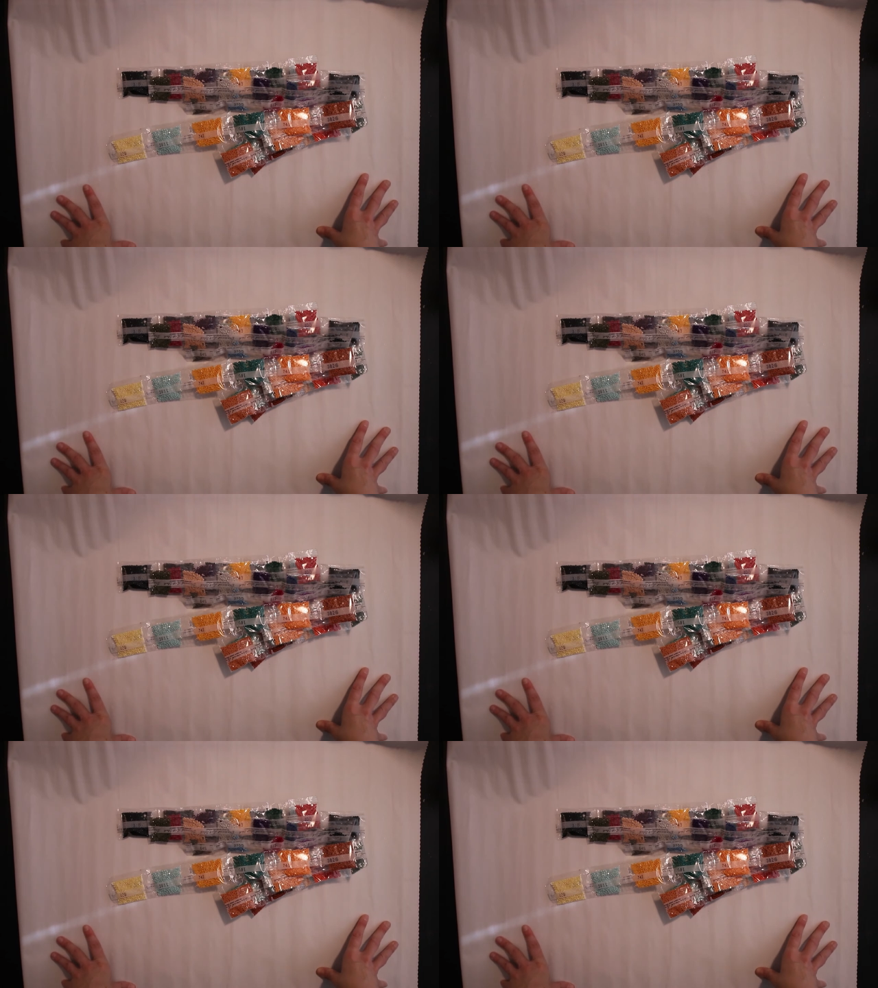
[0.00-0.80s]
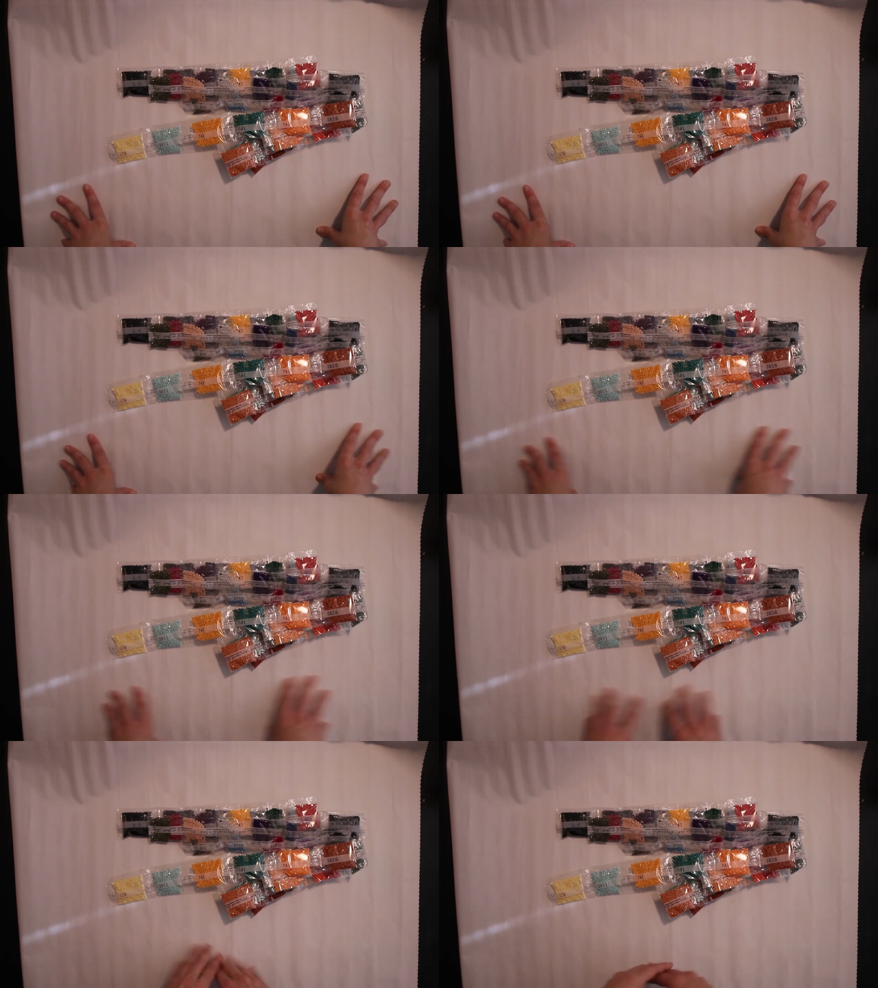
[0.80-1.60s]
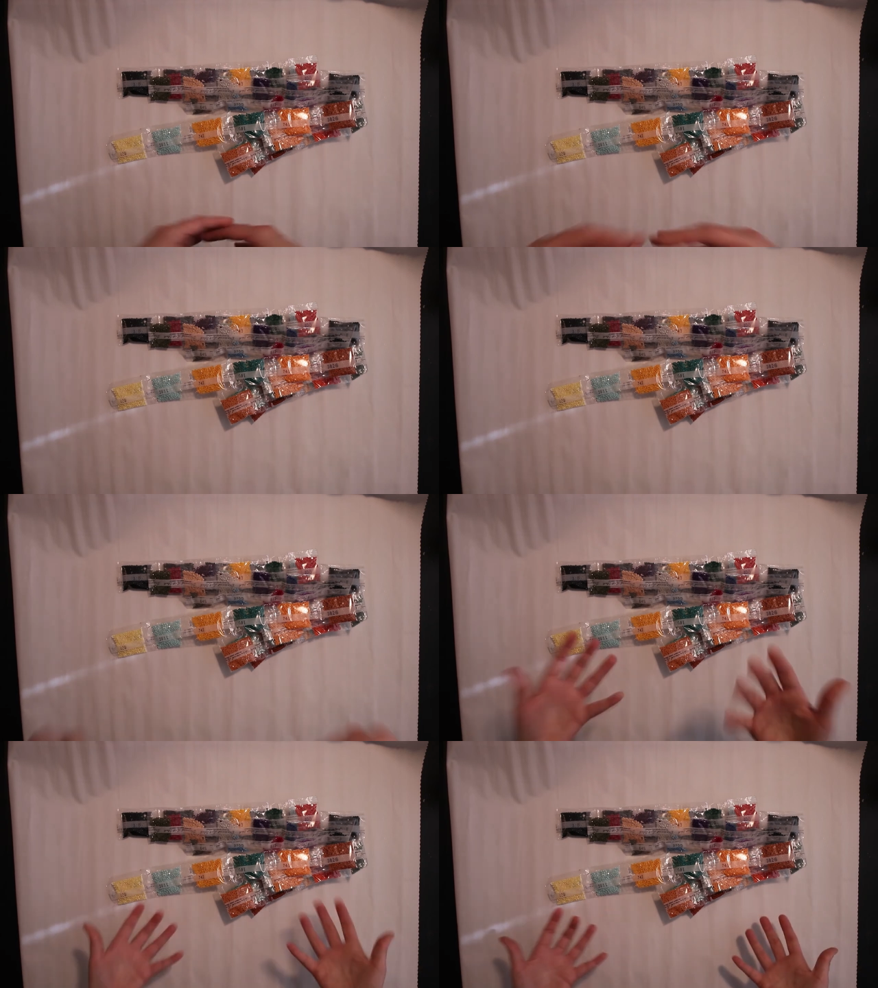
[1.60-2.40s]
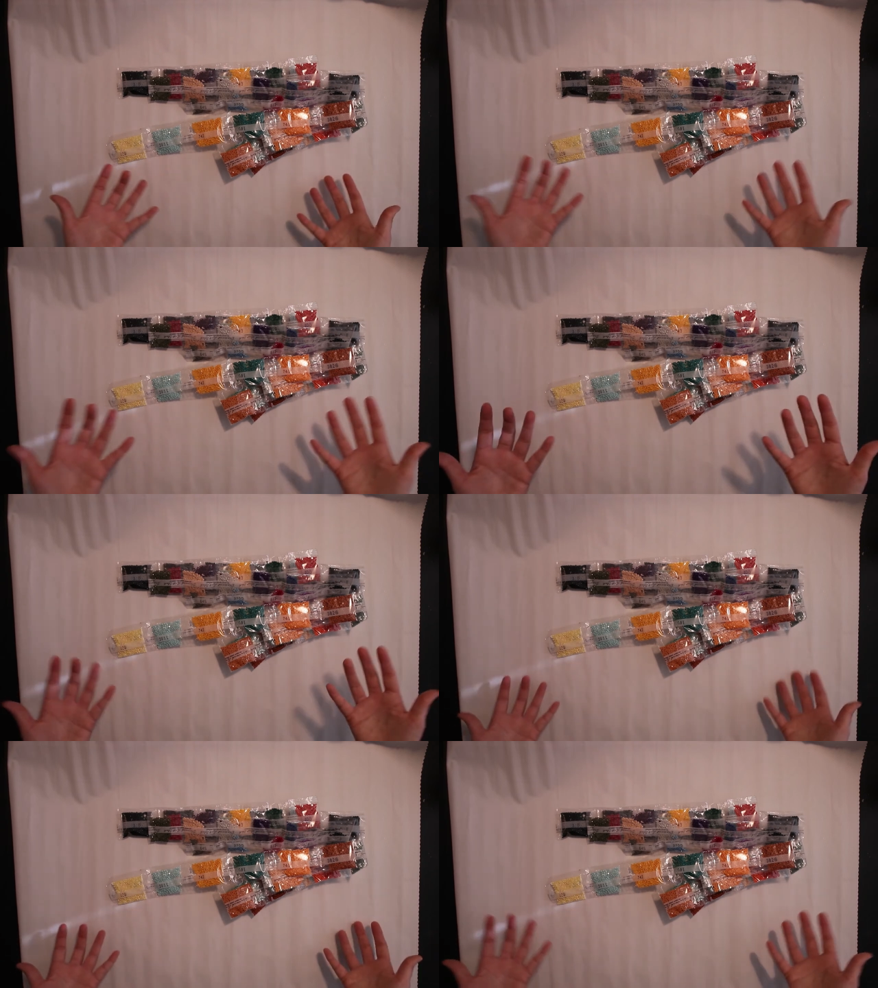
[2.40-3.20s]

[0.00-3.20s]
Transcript: [unreadable: no face in view]